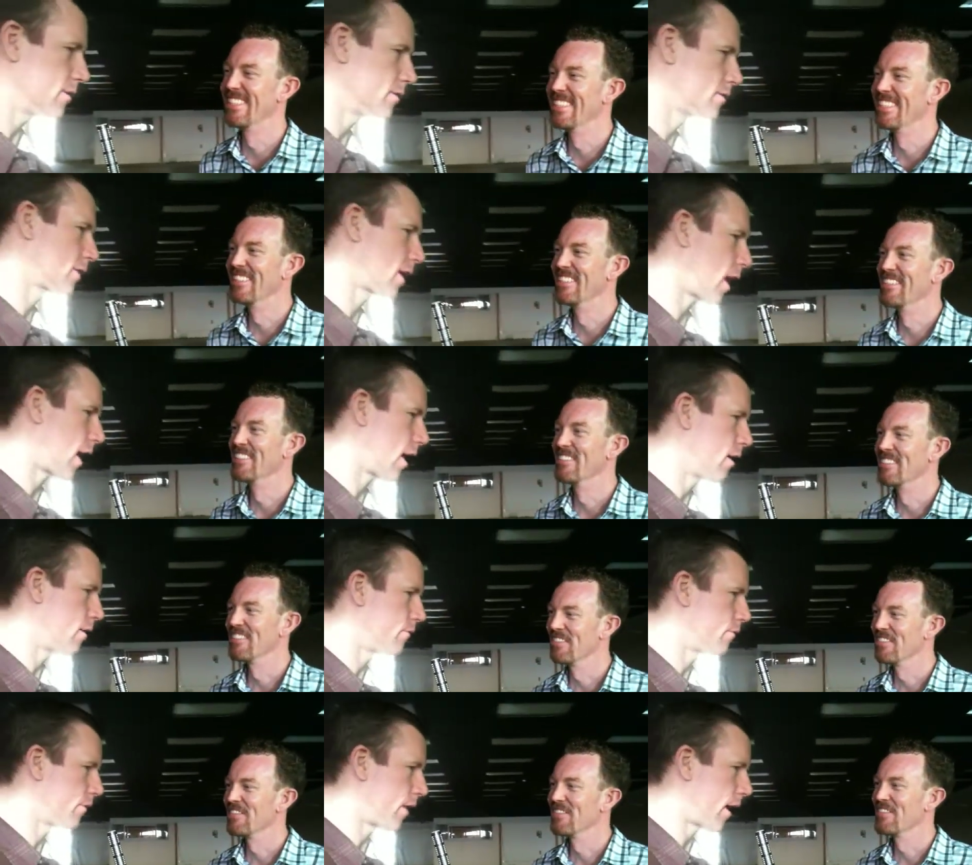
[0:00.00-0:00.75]
Speaker 1: is
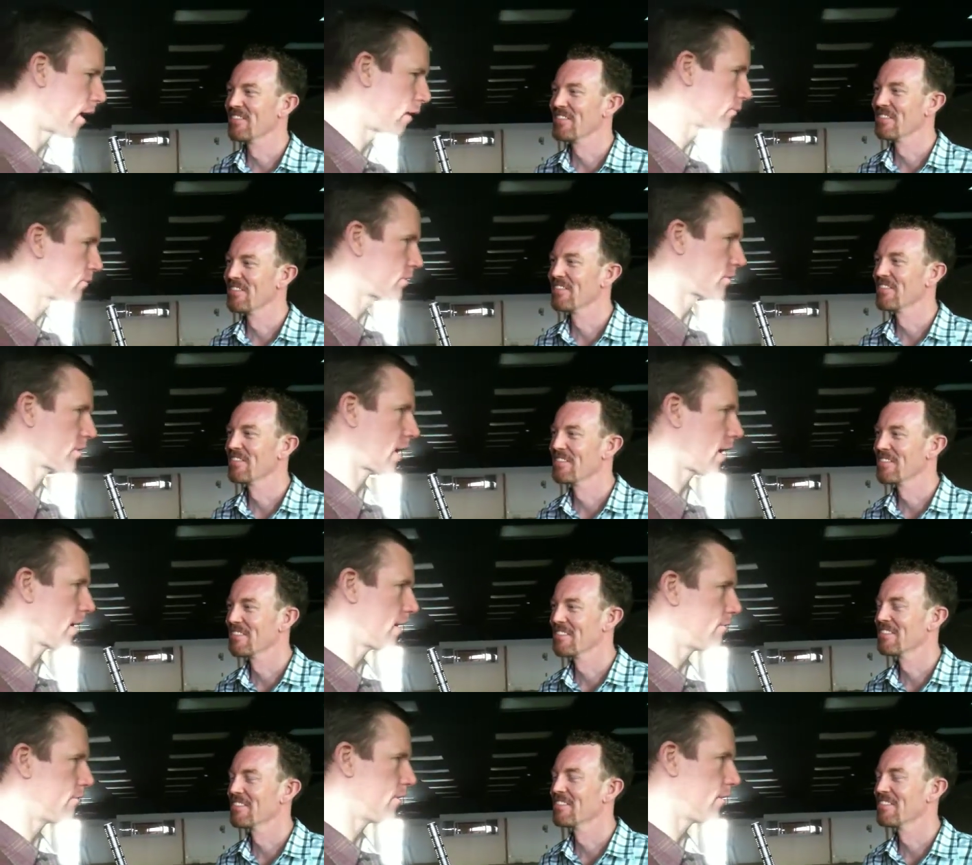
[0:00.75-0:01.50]
kind of
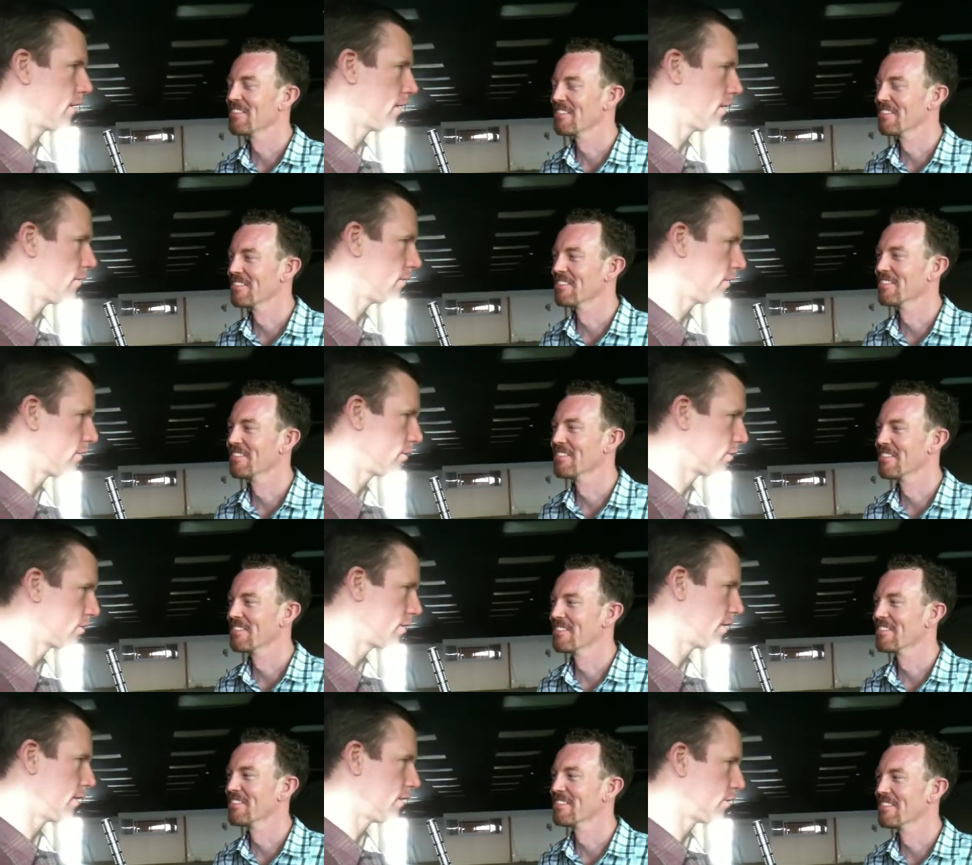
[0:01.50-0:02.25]
outside of the, the
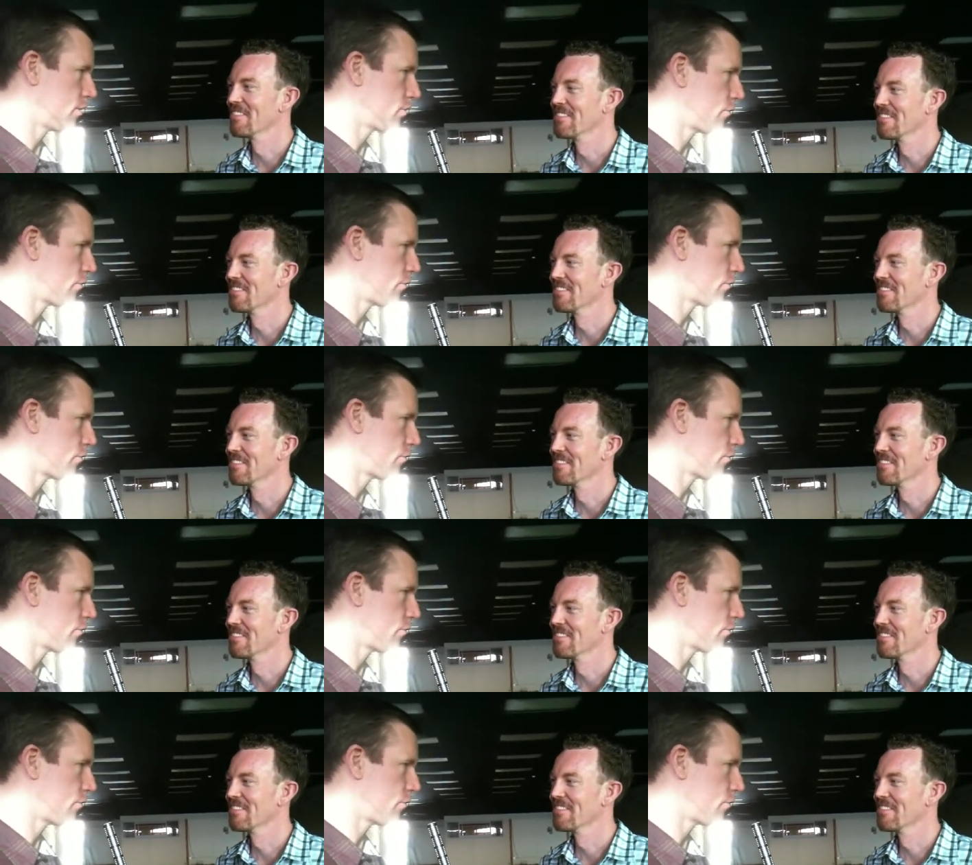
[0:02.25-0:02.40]
city's